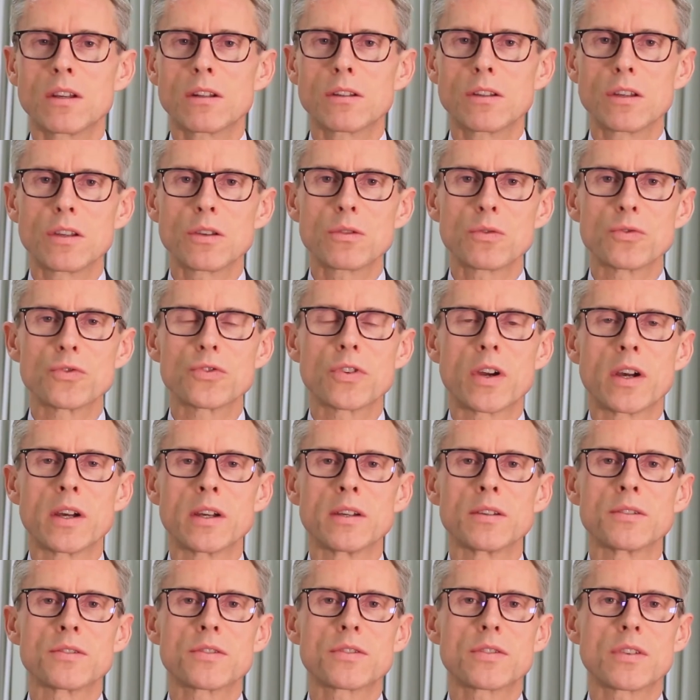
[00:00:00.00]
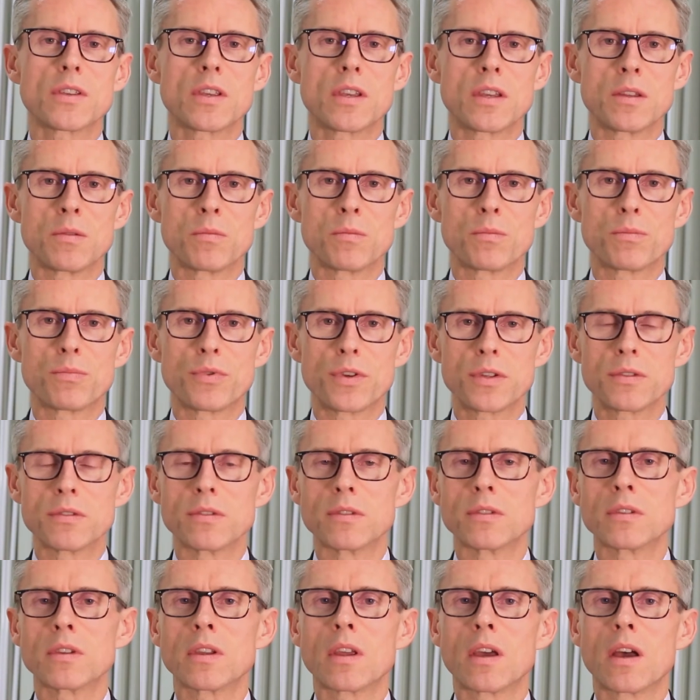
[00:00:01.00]
Clinical trials in
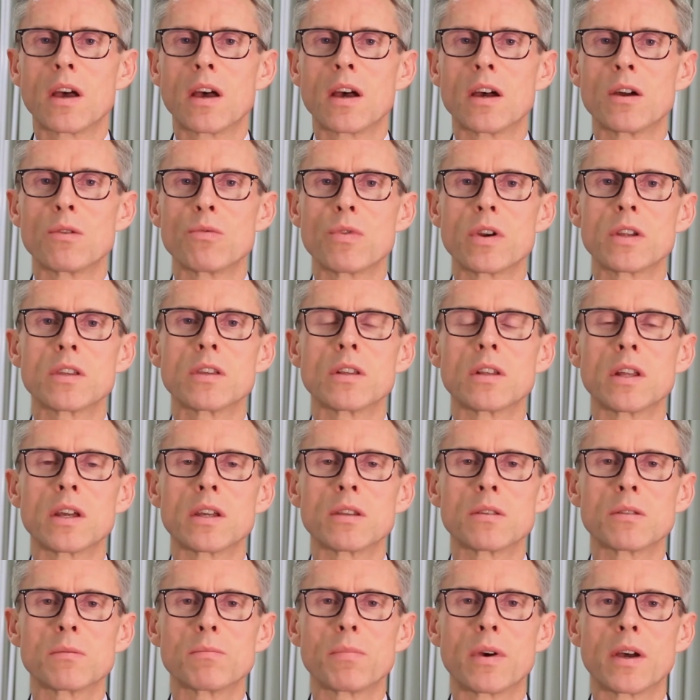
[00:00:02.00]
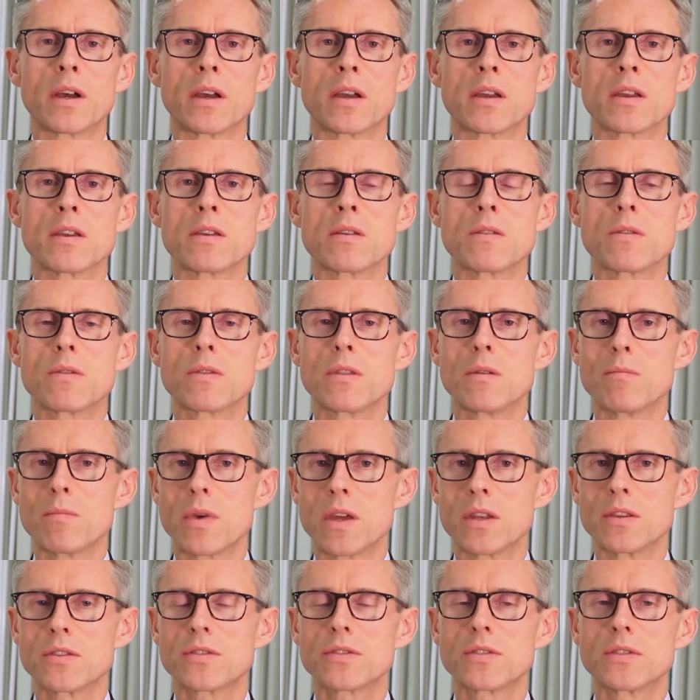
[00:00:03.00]
Britain are regulated by the
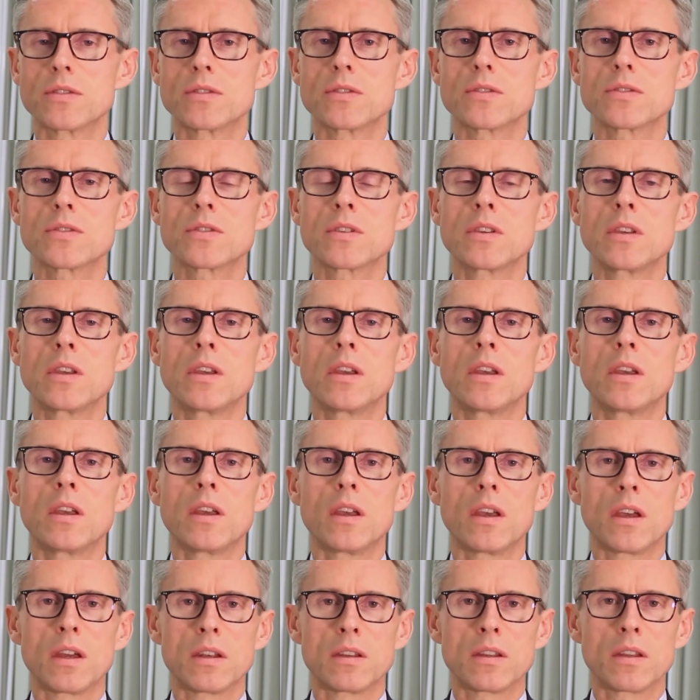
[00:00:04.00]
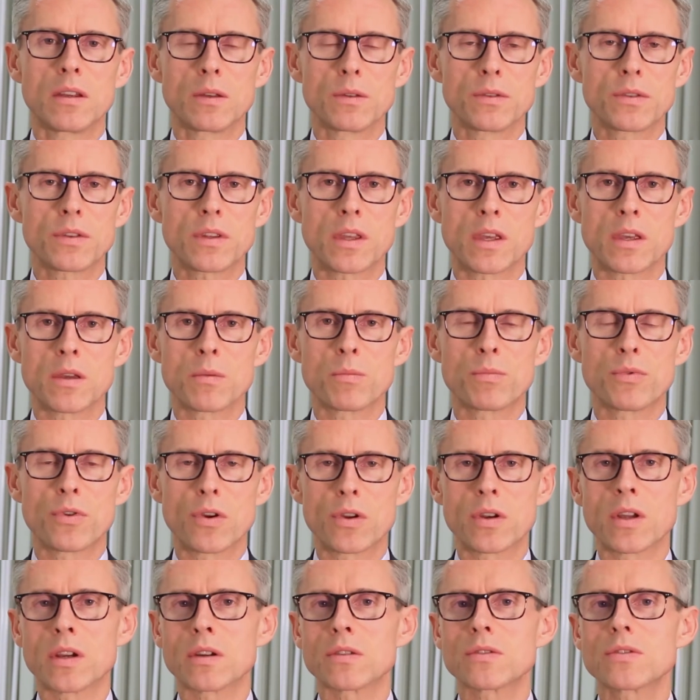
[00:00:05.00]
Medicines and Healthcare
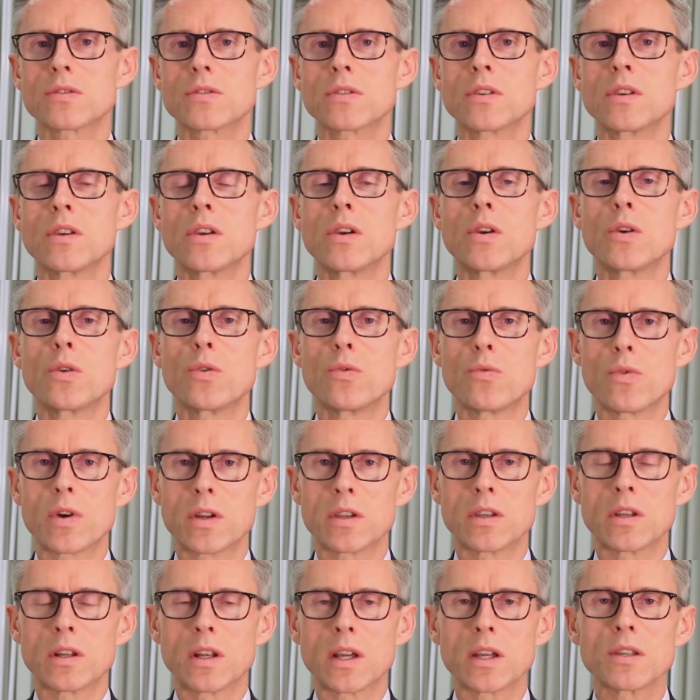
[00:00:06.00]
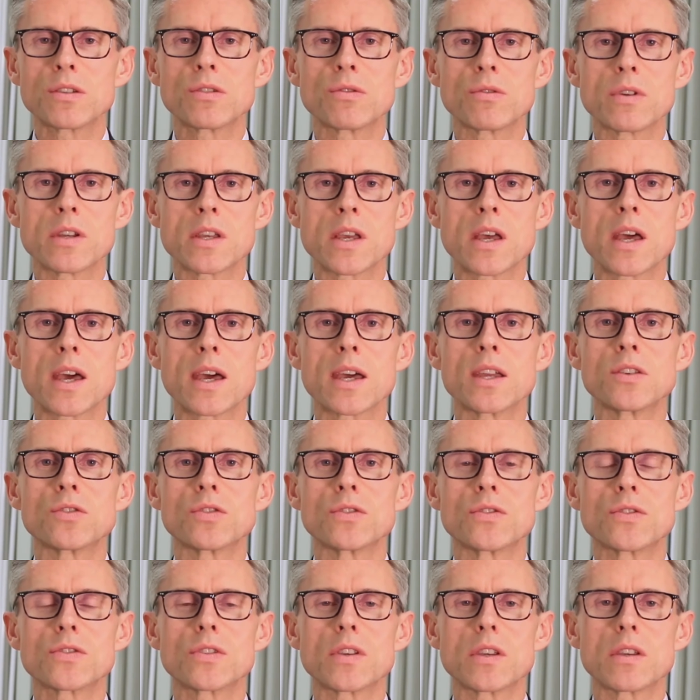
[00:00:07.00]
Products Regulatory
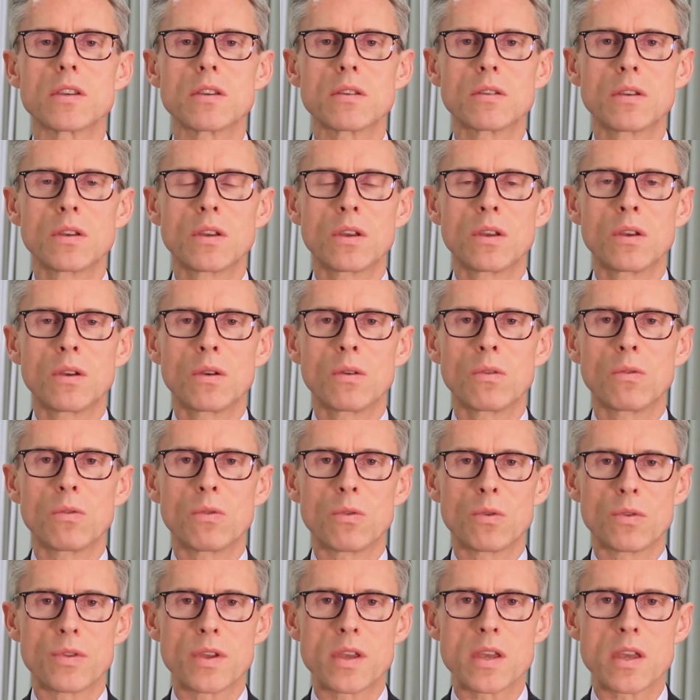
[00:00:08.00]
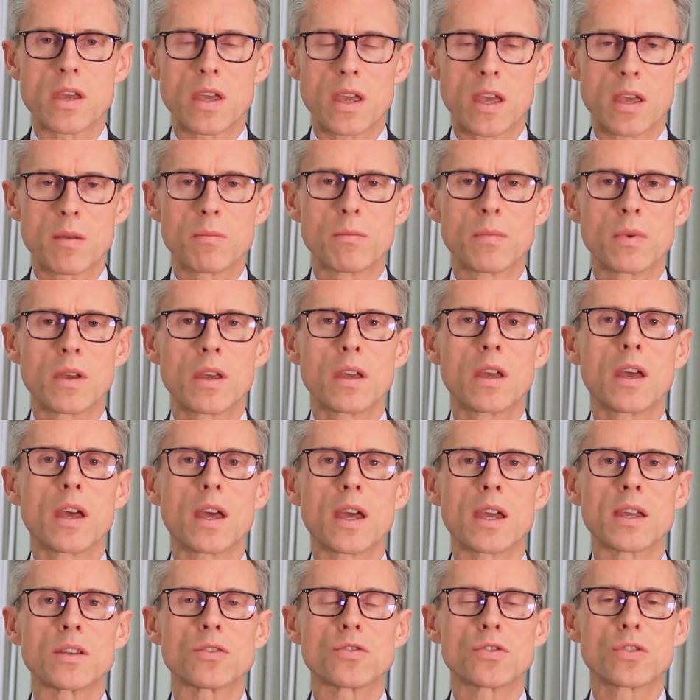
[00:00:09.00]
Agency, or the
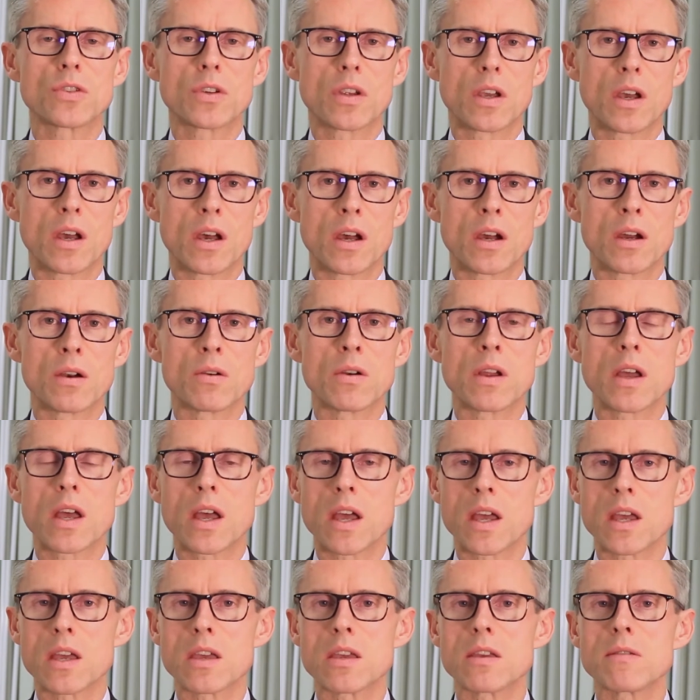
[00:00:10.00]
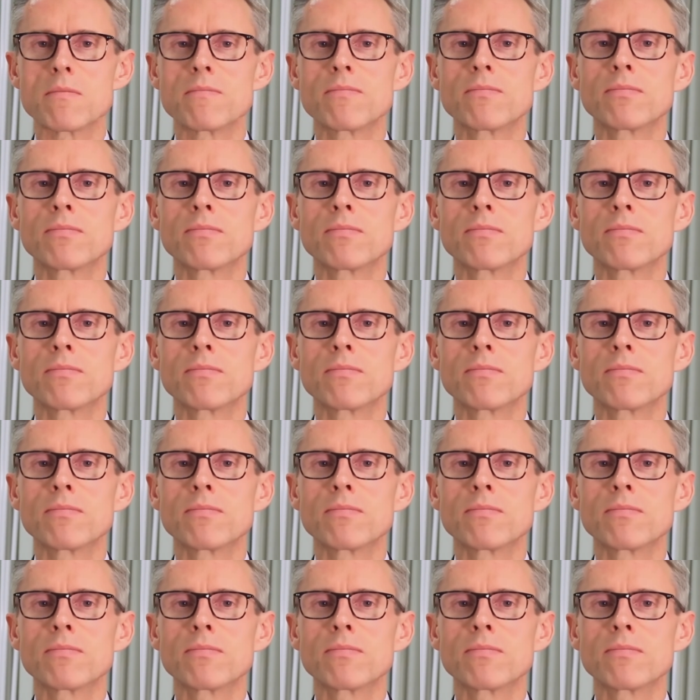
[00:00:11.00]
MHRA.